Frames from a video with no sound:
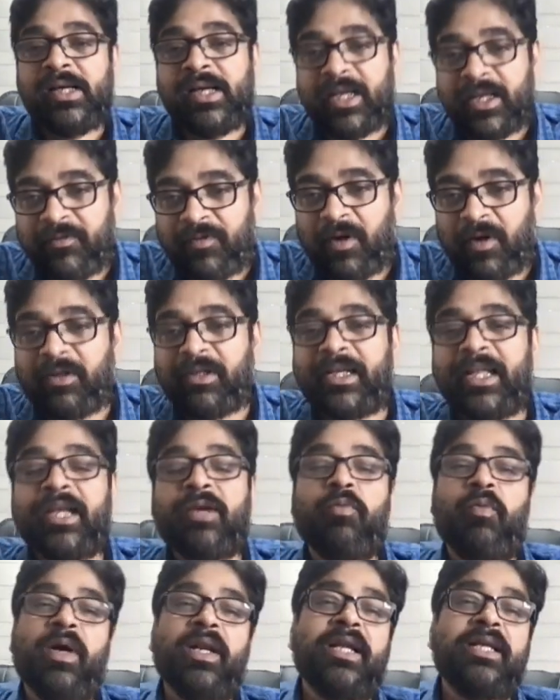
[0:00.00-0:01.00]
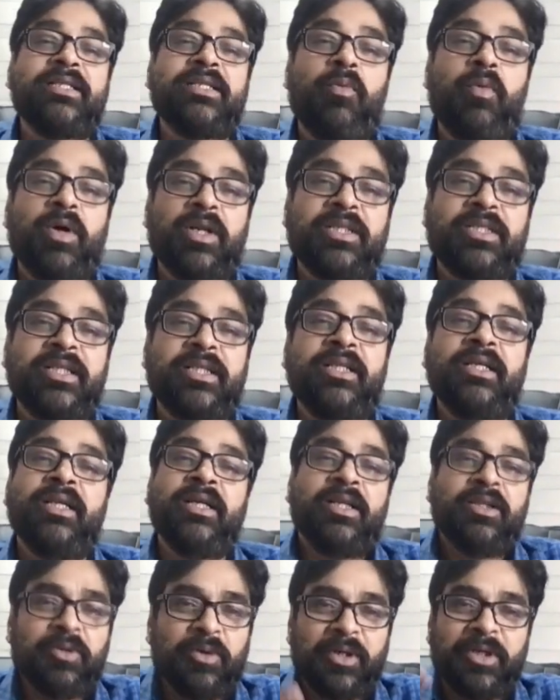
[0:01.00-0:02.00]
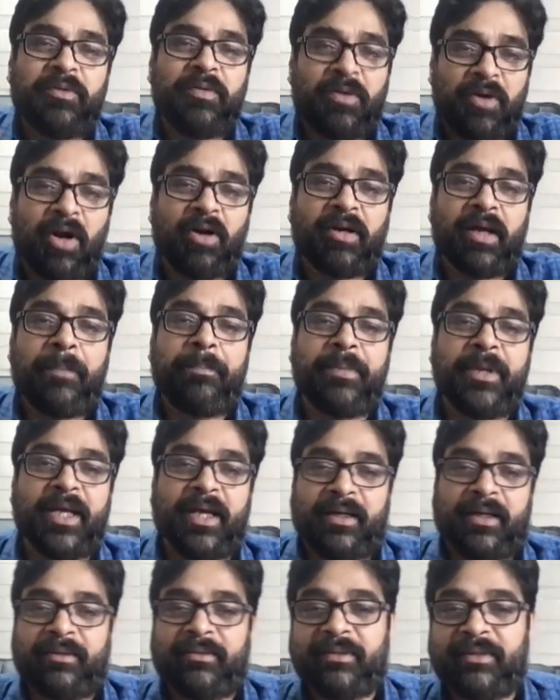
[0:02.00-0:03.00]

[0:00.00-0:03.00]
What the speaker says: If I will take one as a origin, so it will not appear.